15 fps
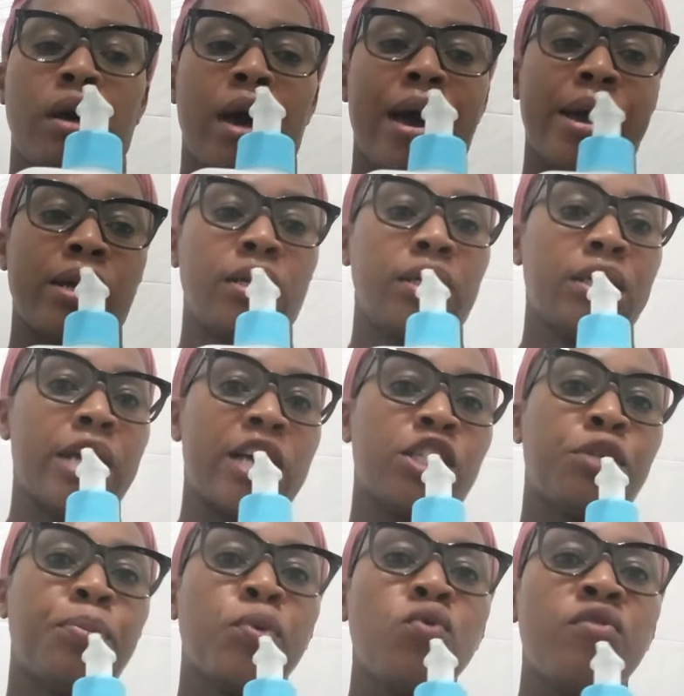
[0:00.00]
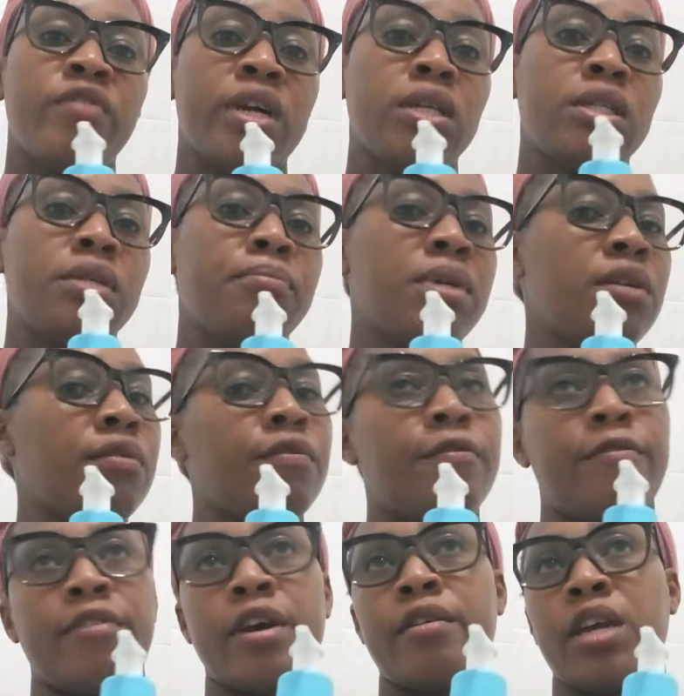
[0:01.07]
and it has proven to be
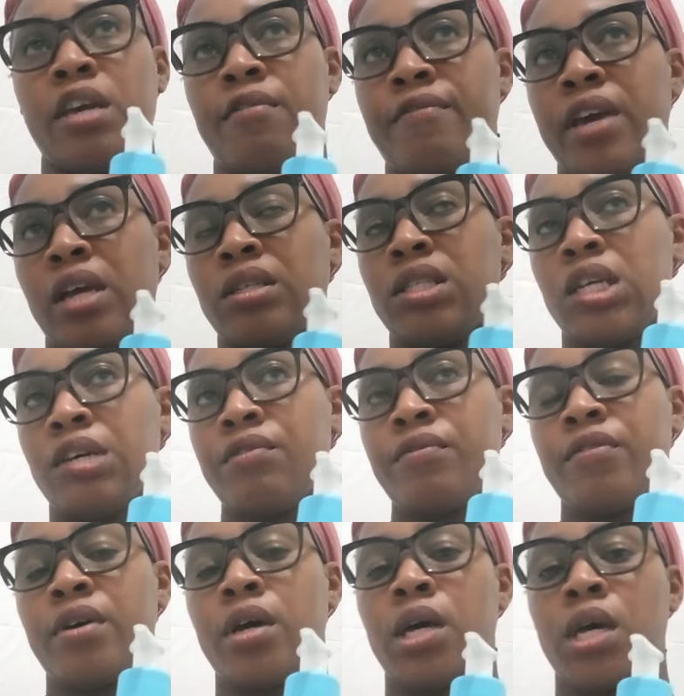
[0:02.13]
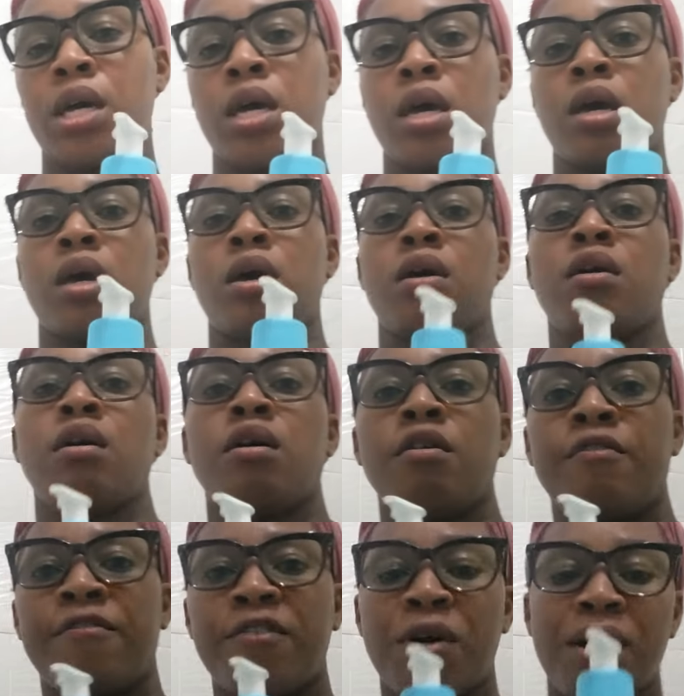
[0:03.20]
very effective.
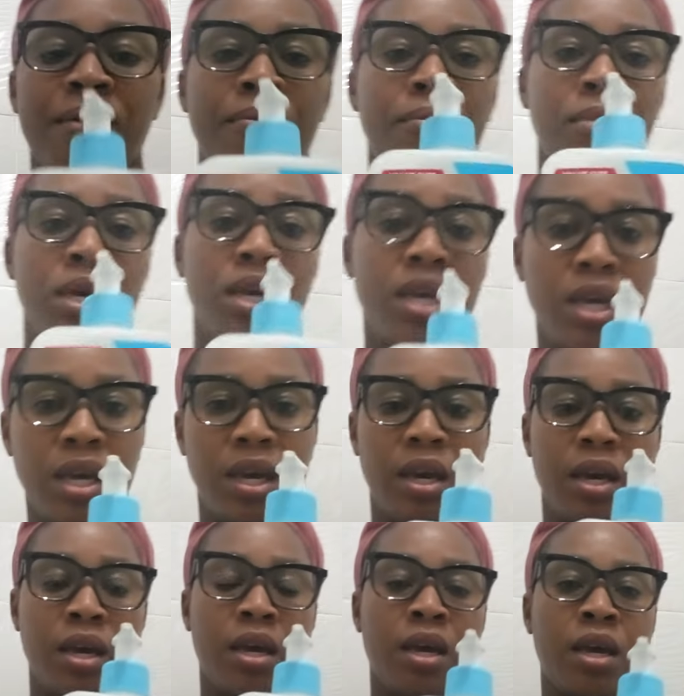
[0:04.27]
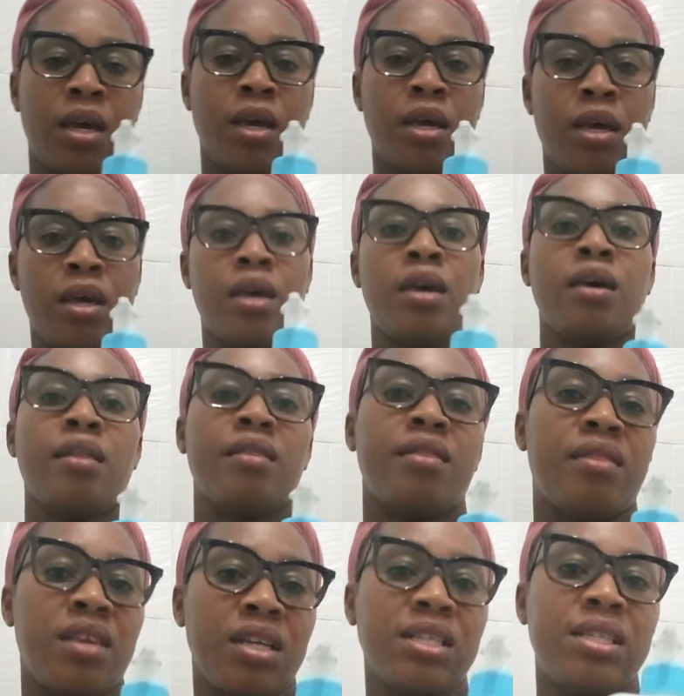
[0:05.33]
For me,
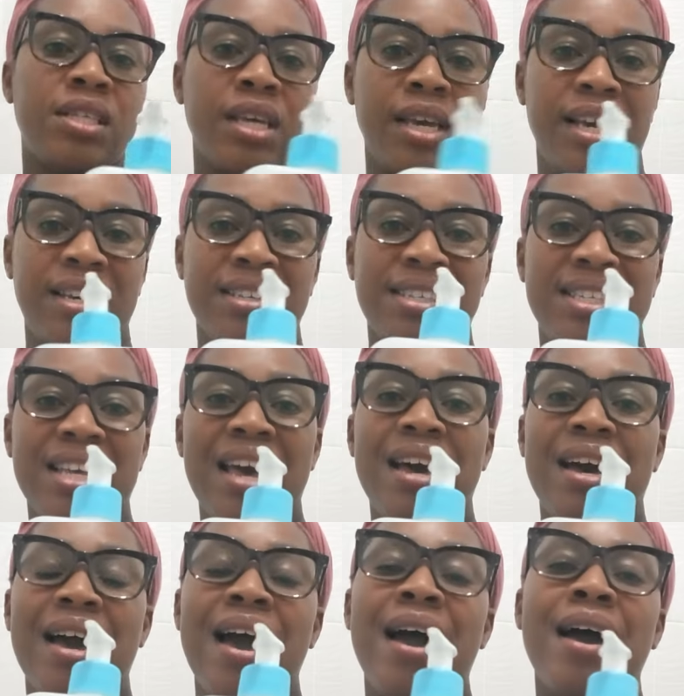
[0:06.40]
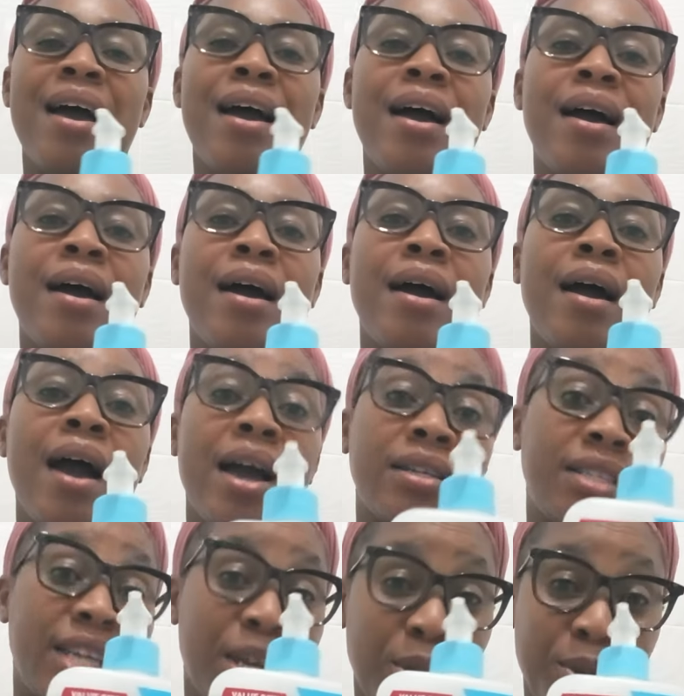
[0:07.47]
this is a
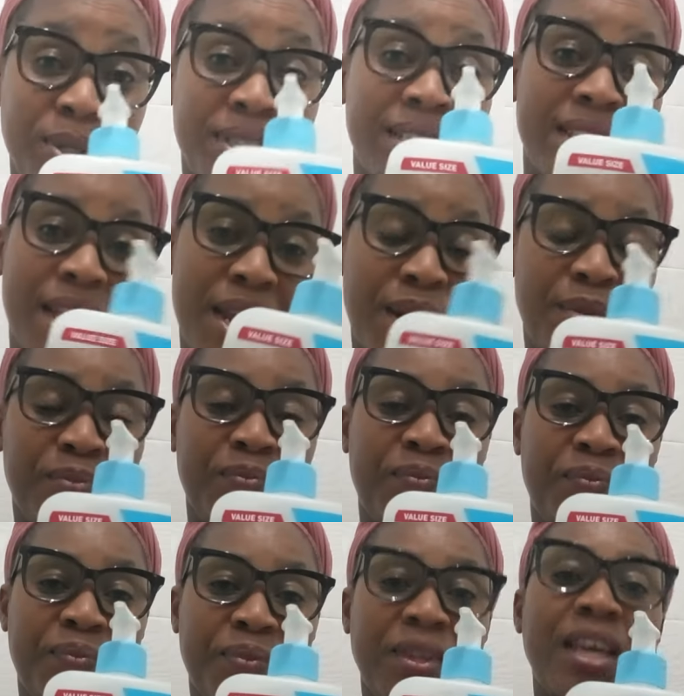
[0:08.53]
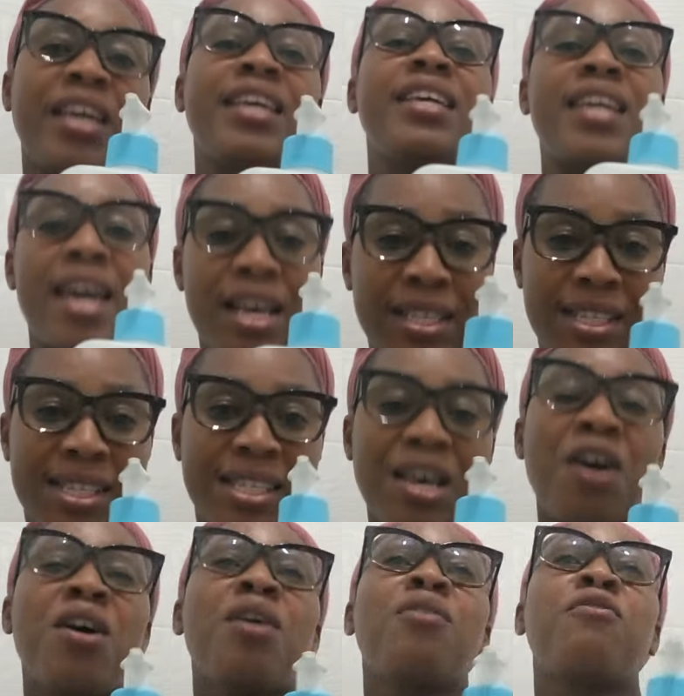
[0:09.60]
10 out of 10.
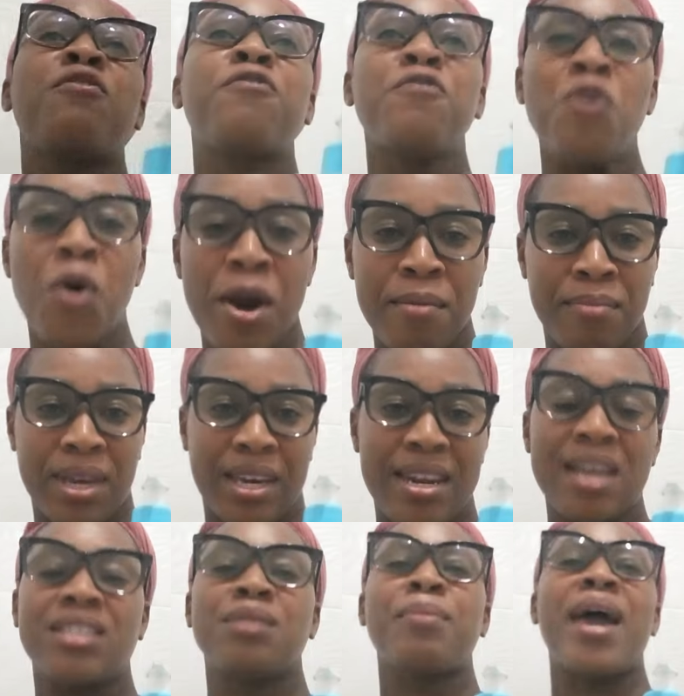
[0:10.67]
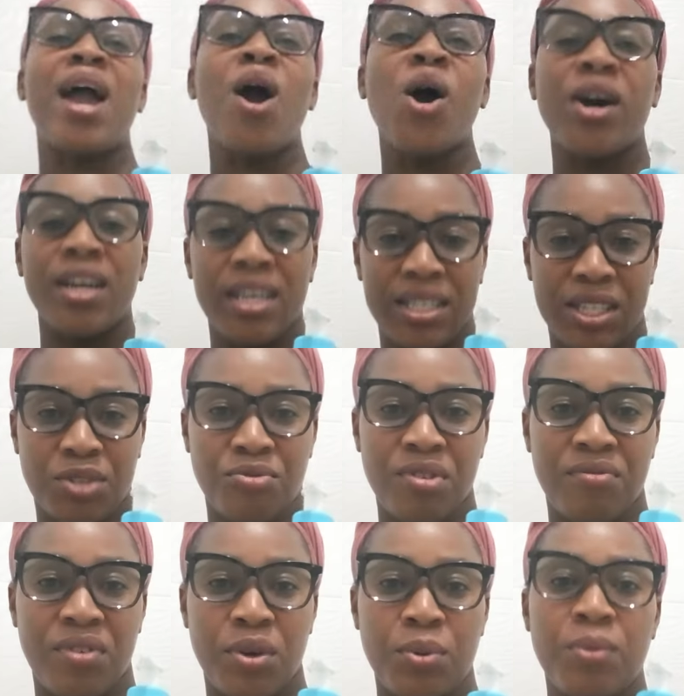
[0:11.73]
Yes, for me, that's my honest
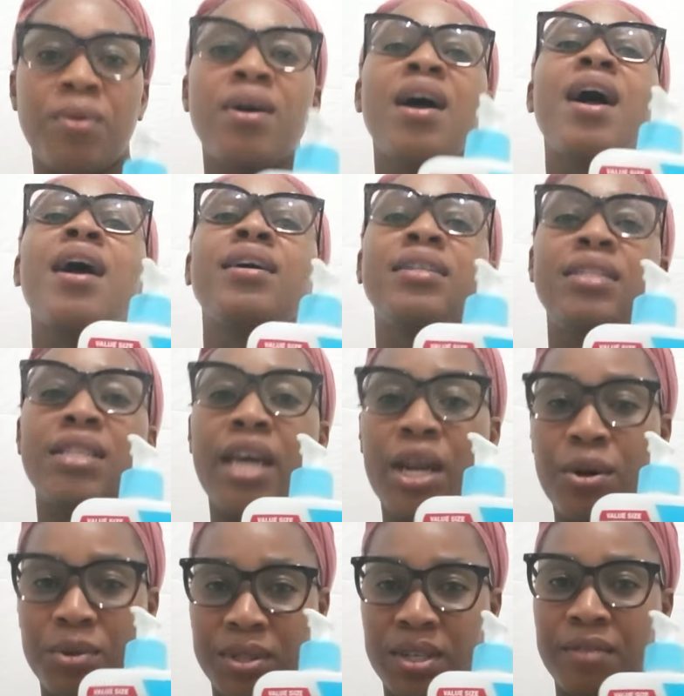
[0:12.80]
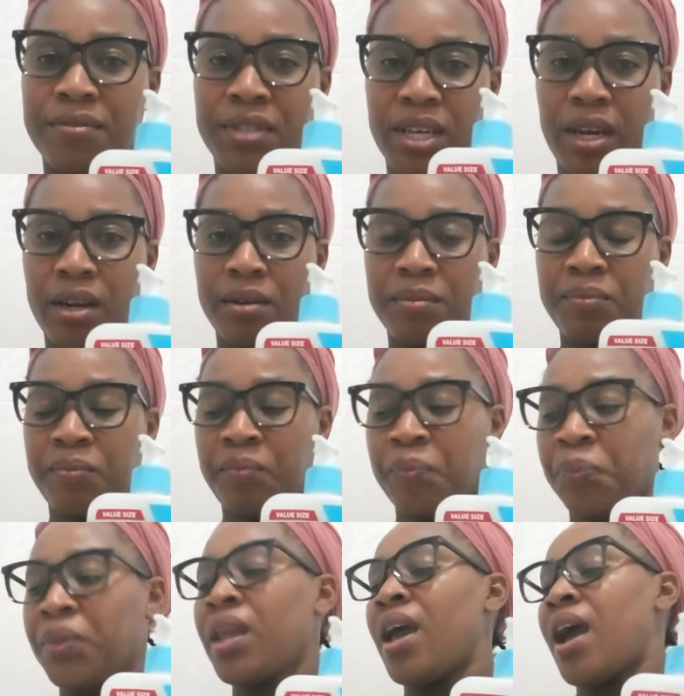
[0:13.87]
review, 10 out of 10.
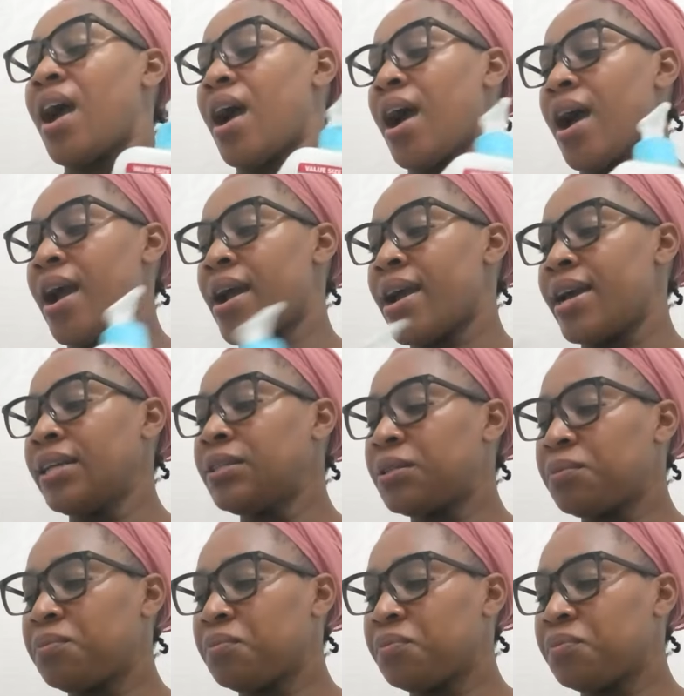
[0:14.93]
All right,